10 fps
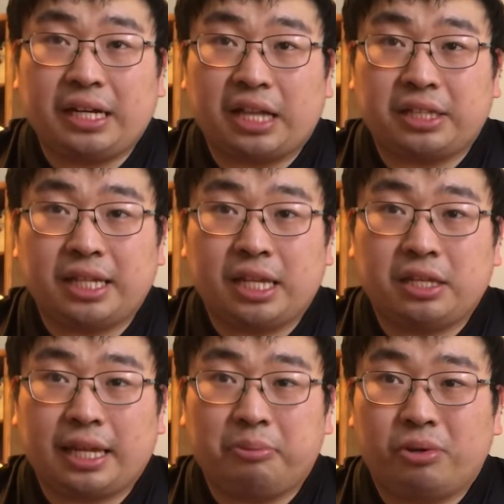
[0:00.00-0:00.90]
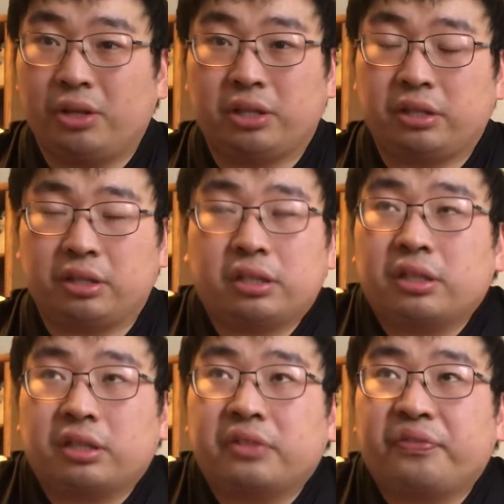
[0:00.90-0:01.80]
I think his name was
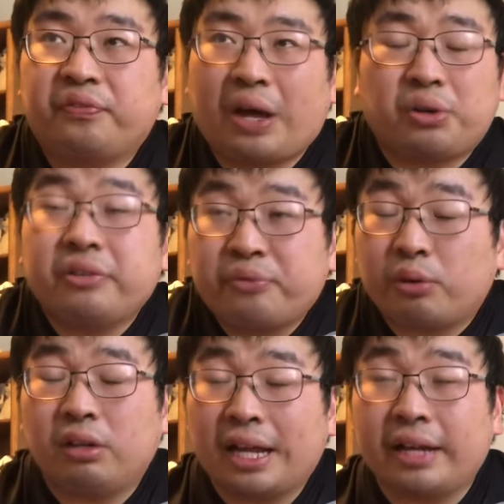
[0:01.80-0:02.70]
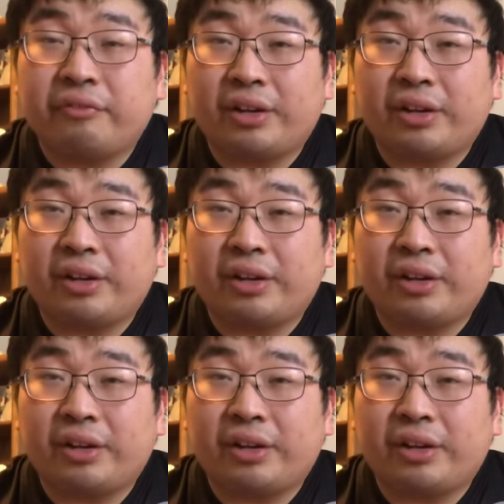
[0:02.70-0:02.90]
Falcons for Life.